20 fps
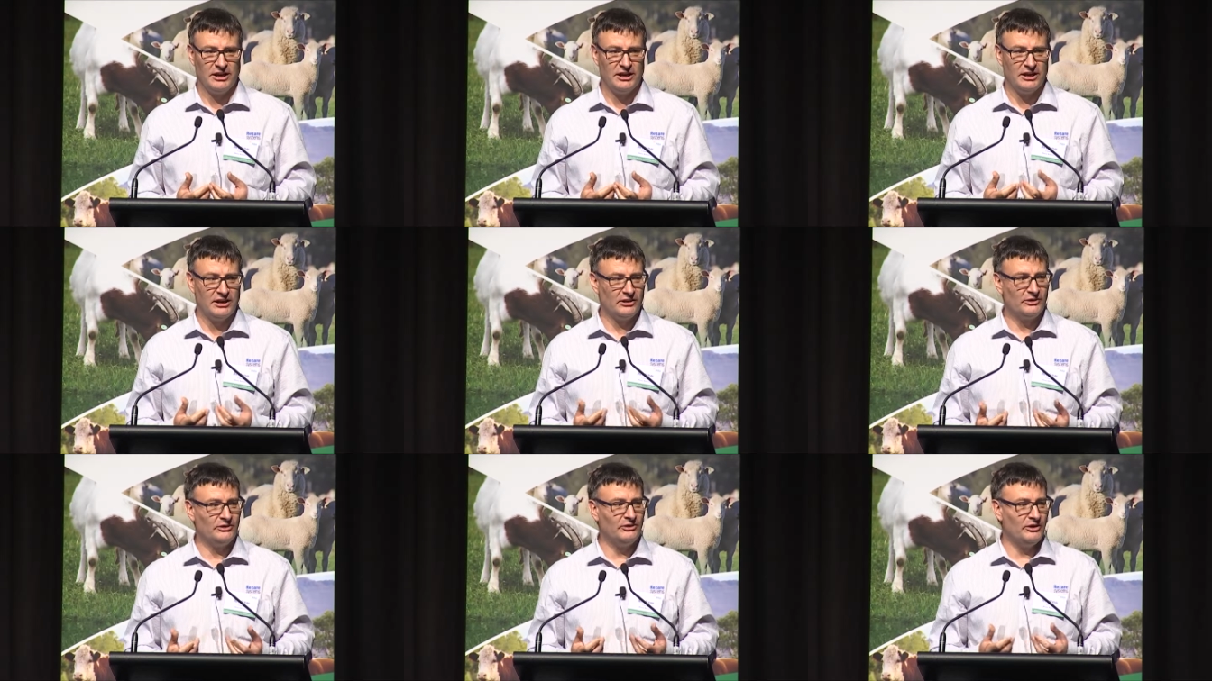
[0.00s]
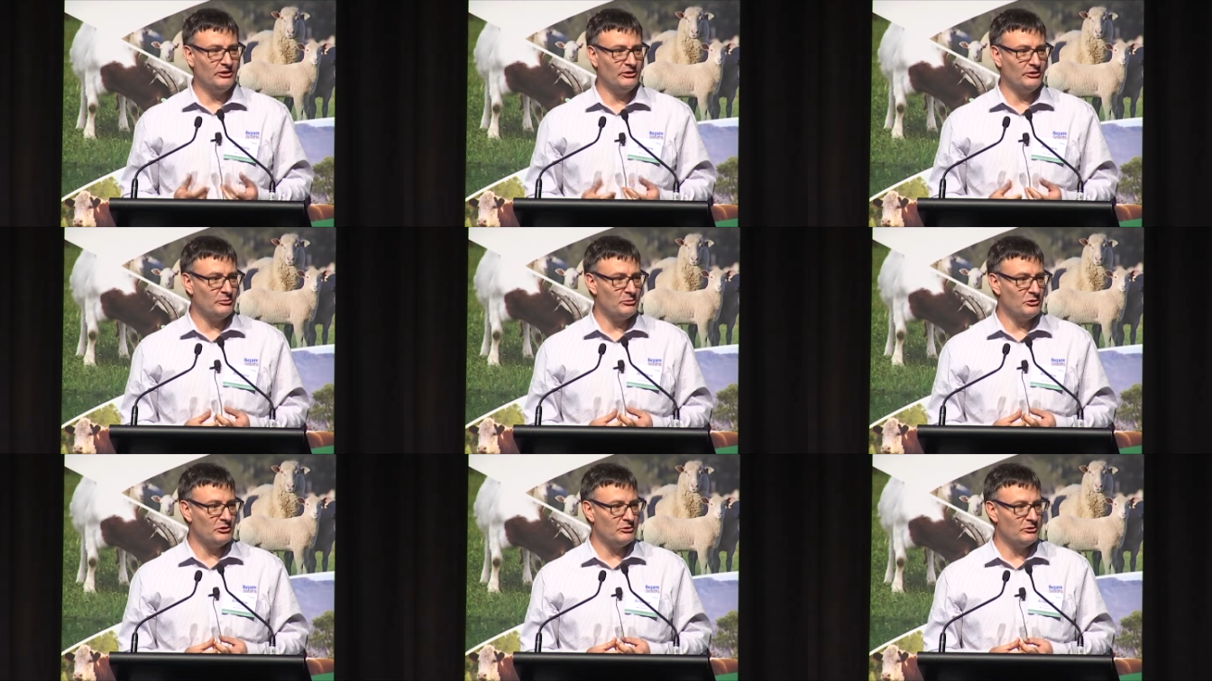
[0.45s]
an
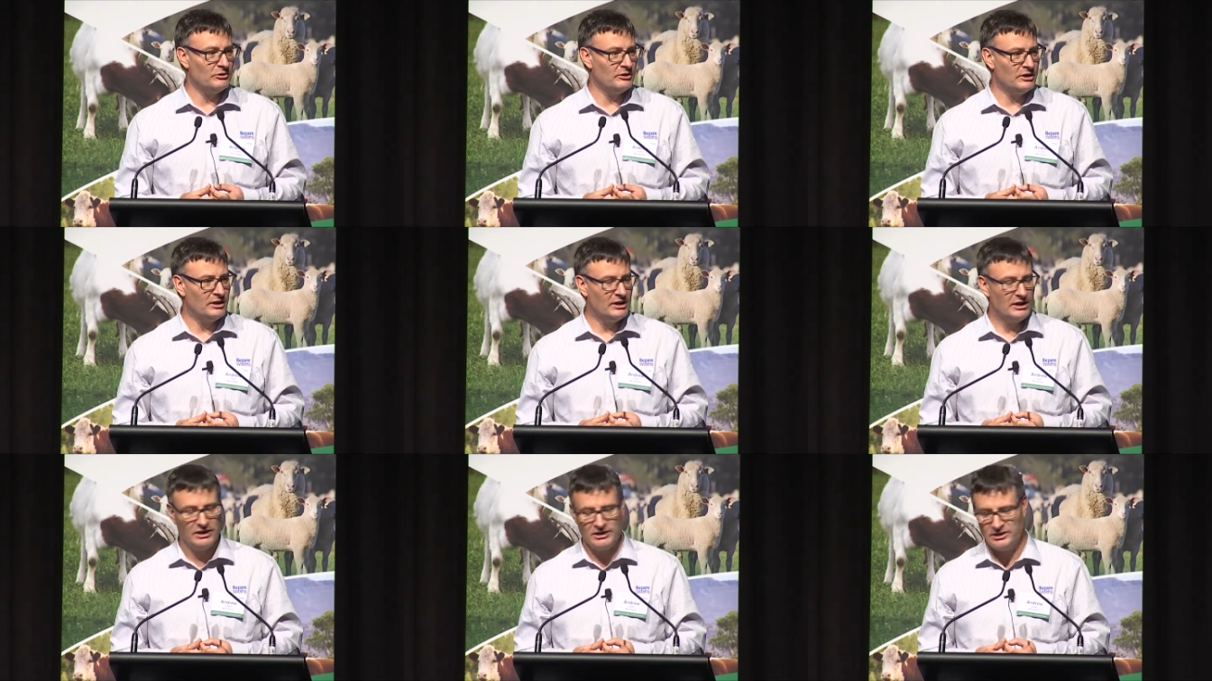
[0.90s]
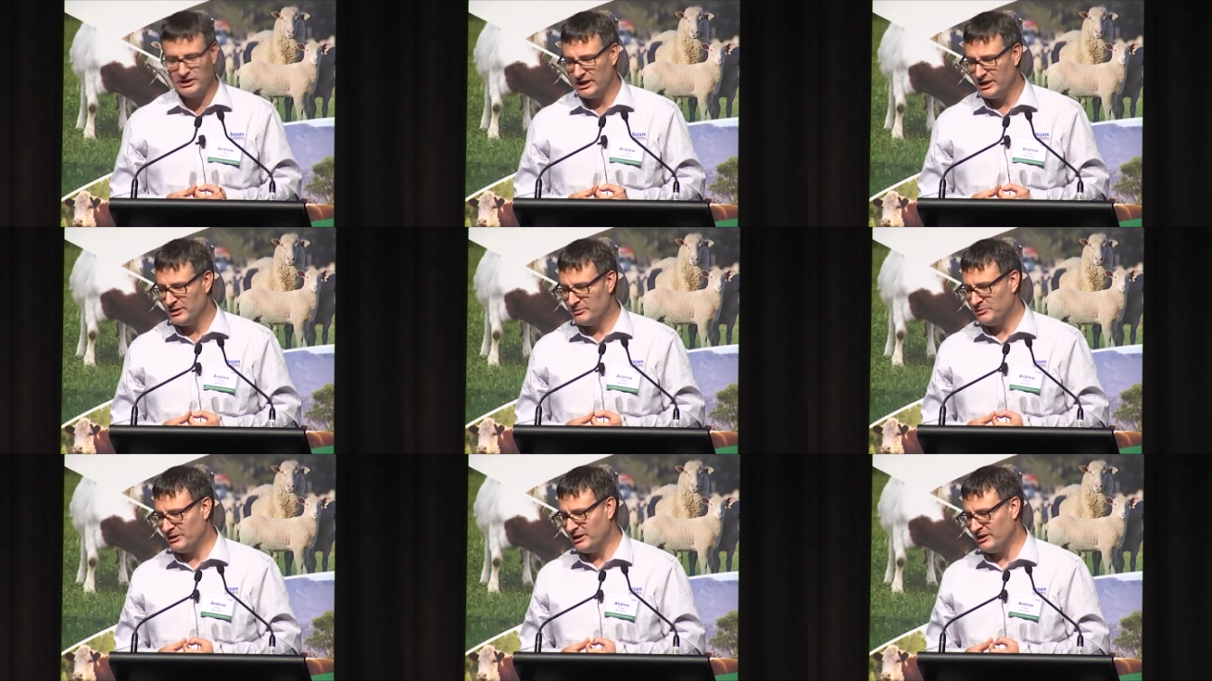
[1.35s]
accessible
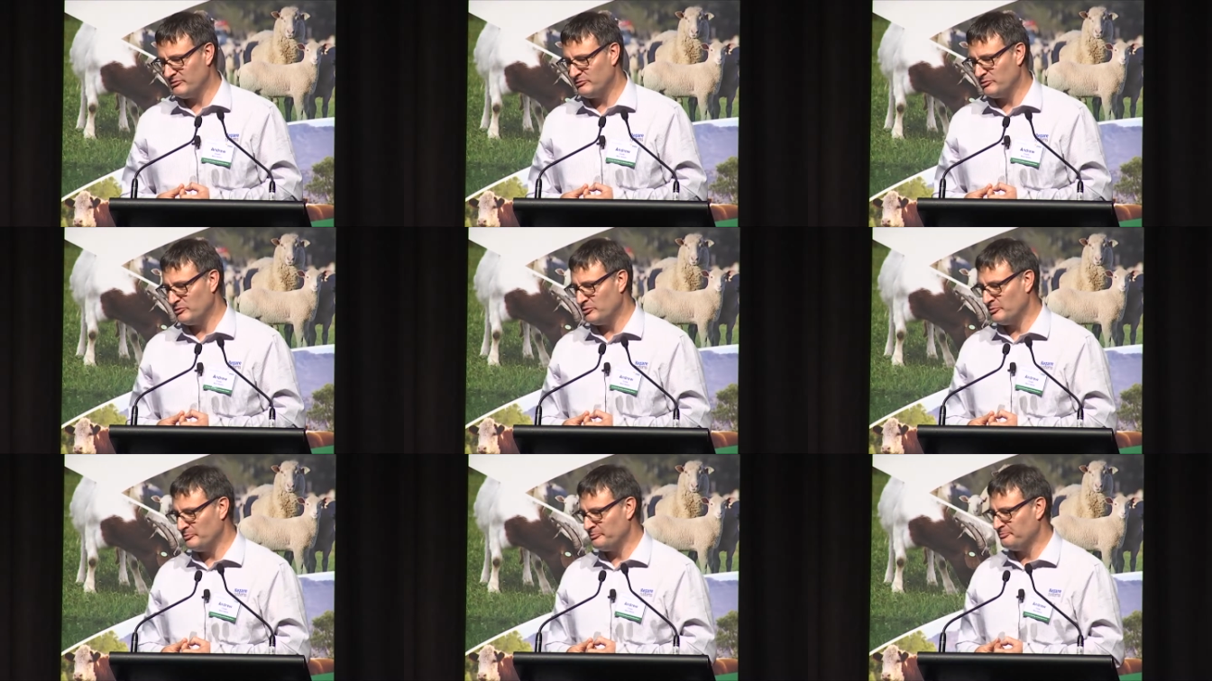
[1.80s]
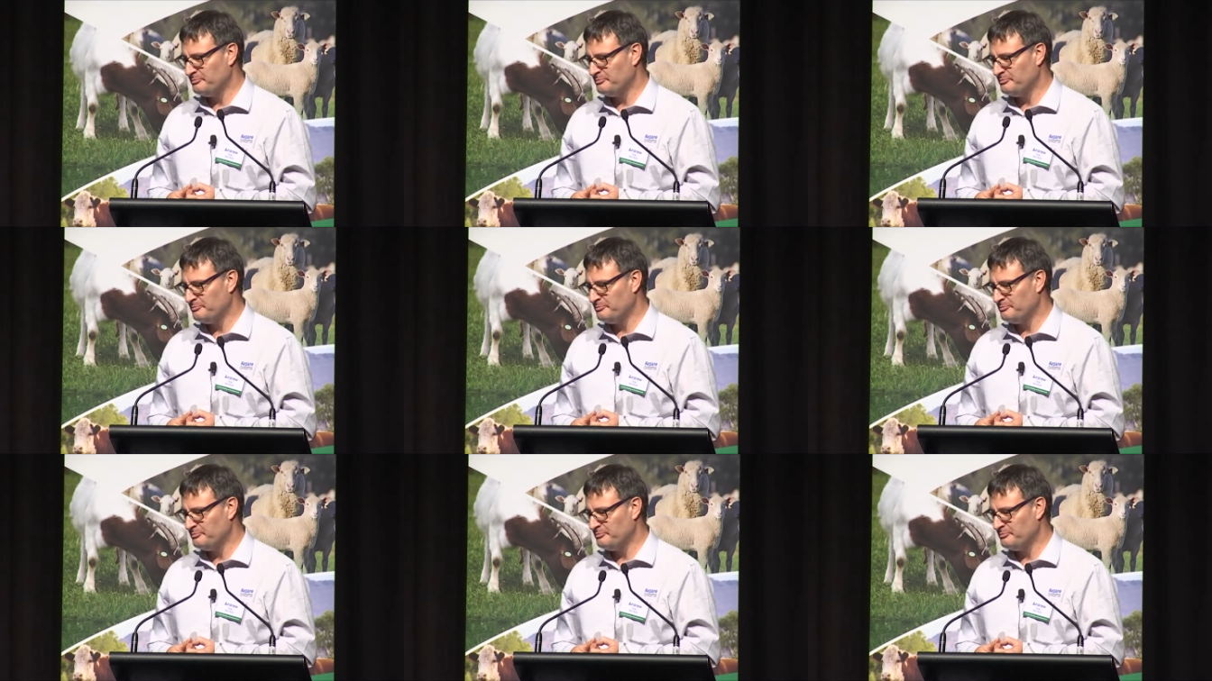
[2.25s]
data platform.